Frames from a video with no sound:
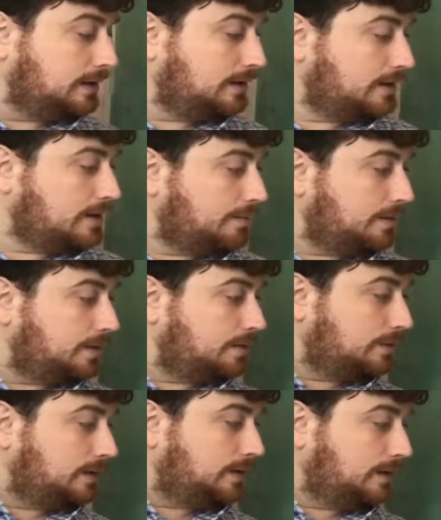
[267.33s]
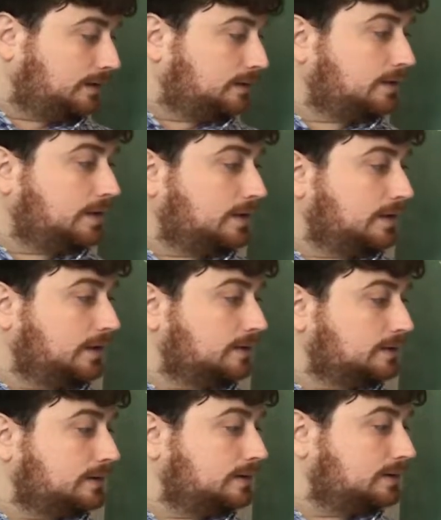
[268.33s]
And now I'm going to treat these like
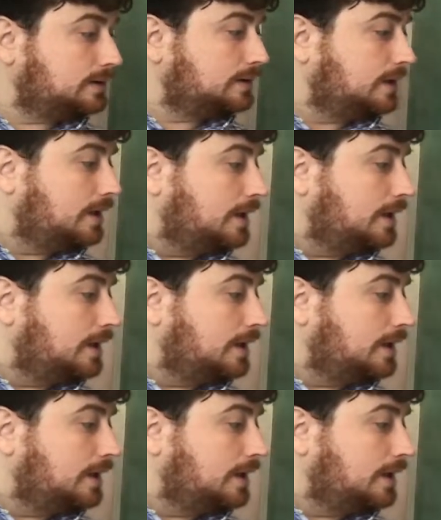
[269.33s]
constants,